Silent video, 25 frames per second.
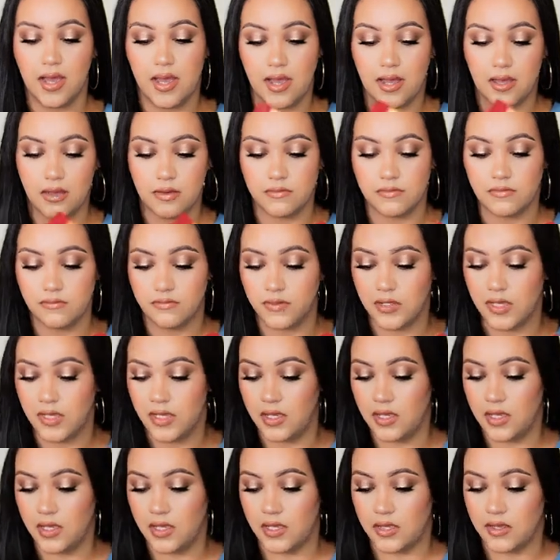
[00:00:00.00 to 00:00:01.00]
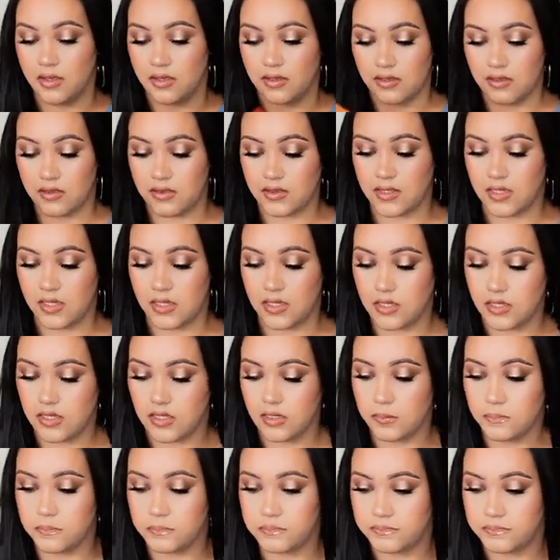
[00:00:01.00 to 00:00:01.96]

have the